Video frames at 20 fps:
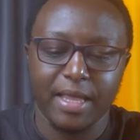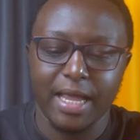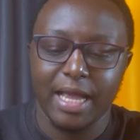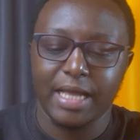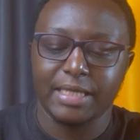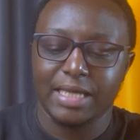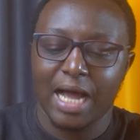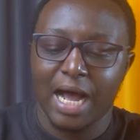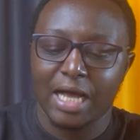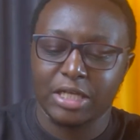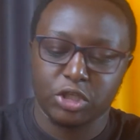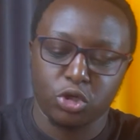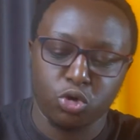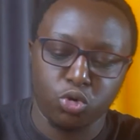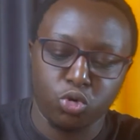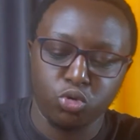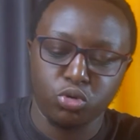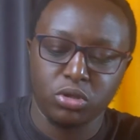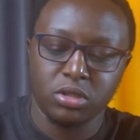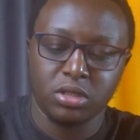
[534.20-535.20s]
is as
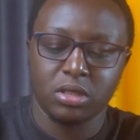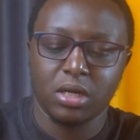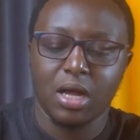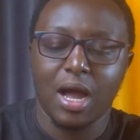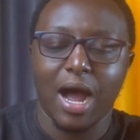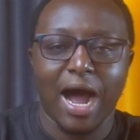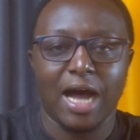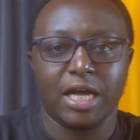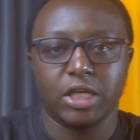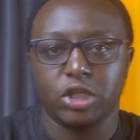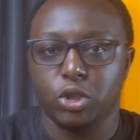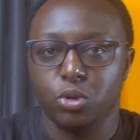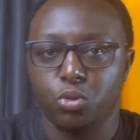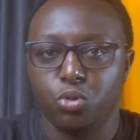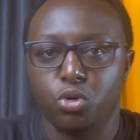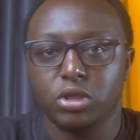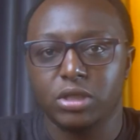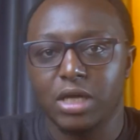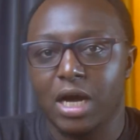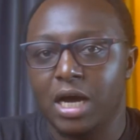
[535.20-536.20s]
good as you
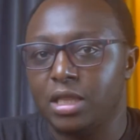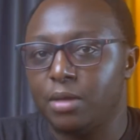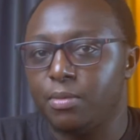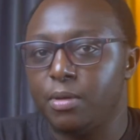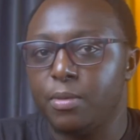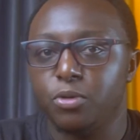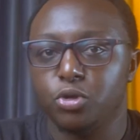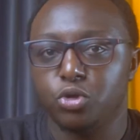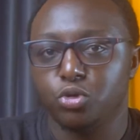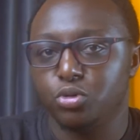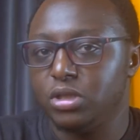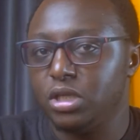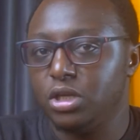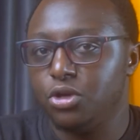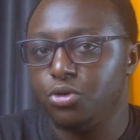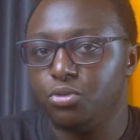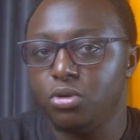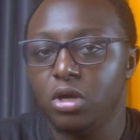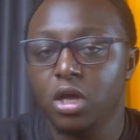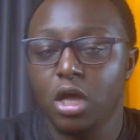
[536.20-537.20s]
want other people to see
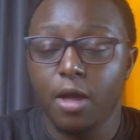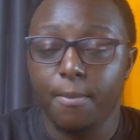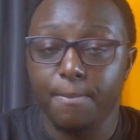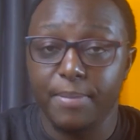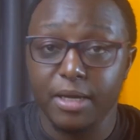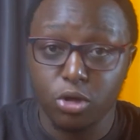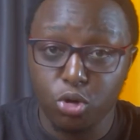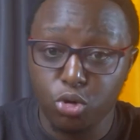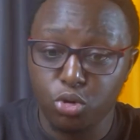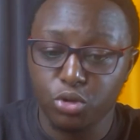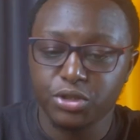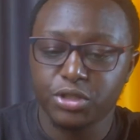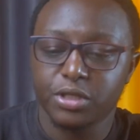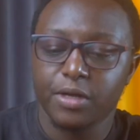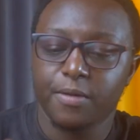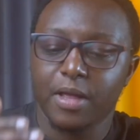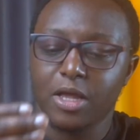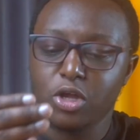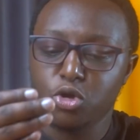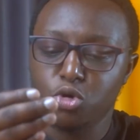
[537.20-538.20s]
you, because
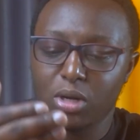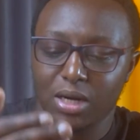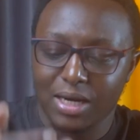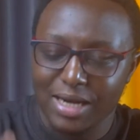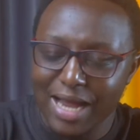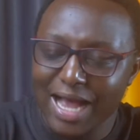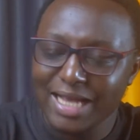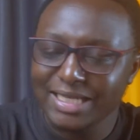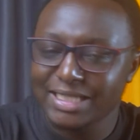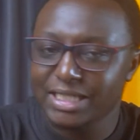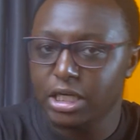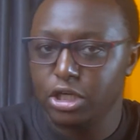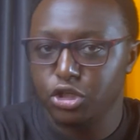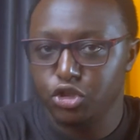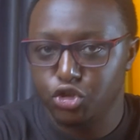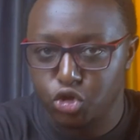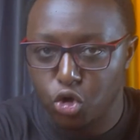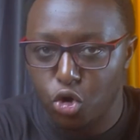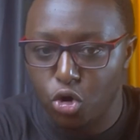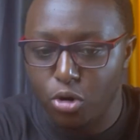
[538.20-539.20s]
your last
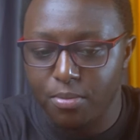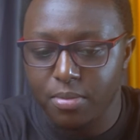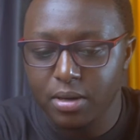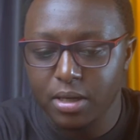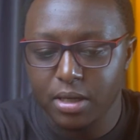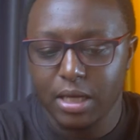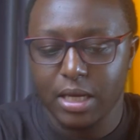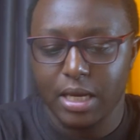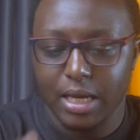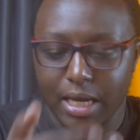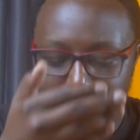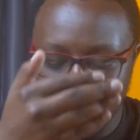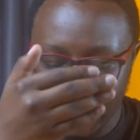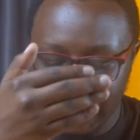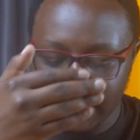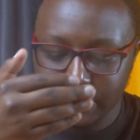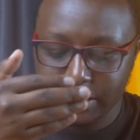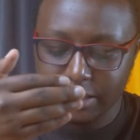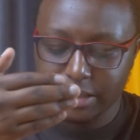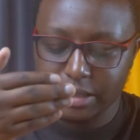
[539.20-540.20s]
job
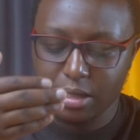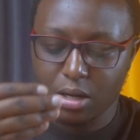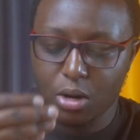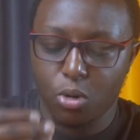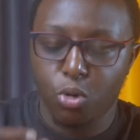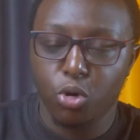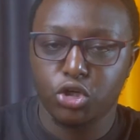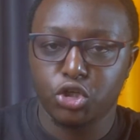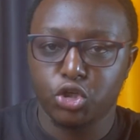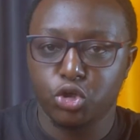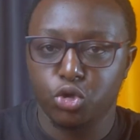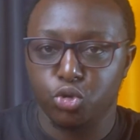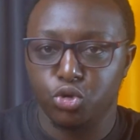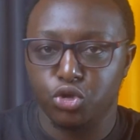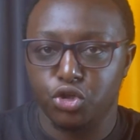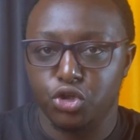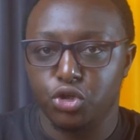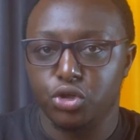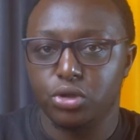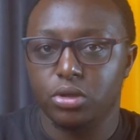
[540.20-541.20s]
is what
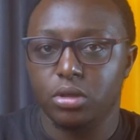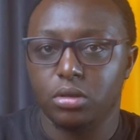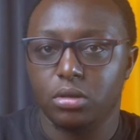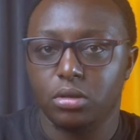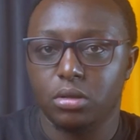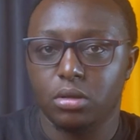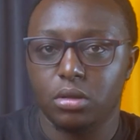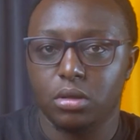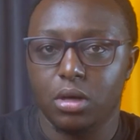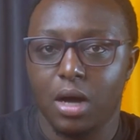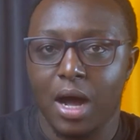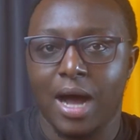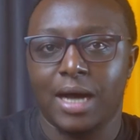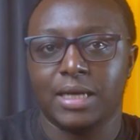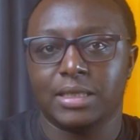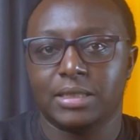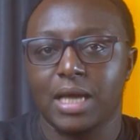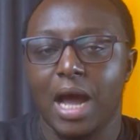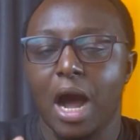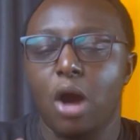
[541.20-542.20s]
shows
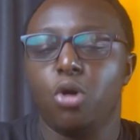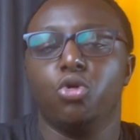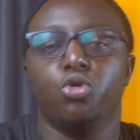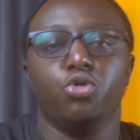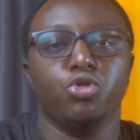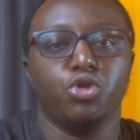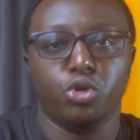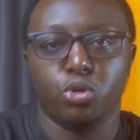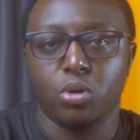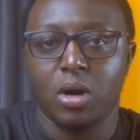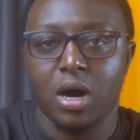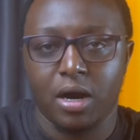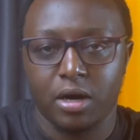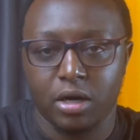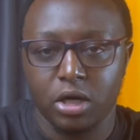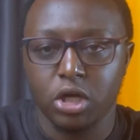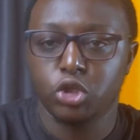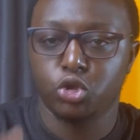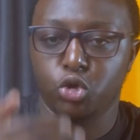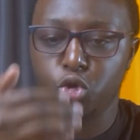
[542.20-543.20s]
us how good you are.
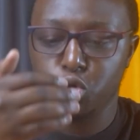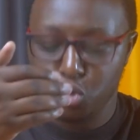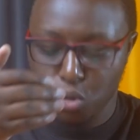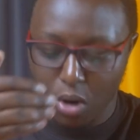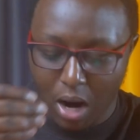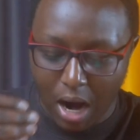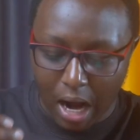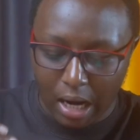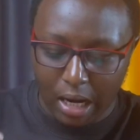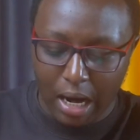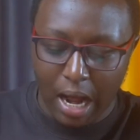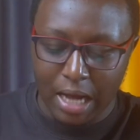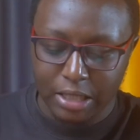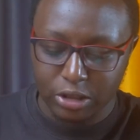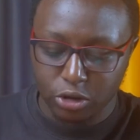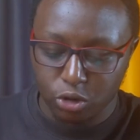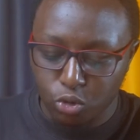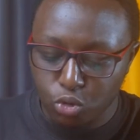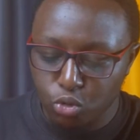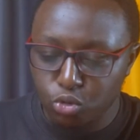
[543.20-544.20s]
So you are
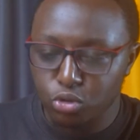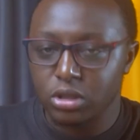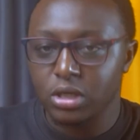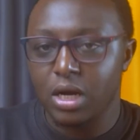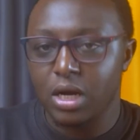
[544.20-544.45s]
as good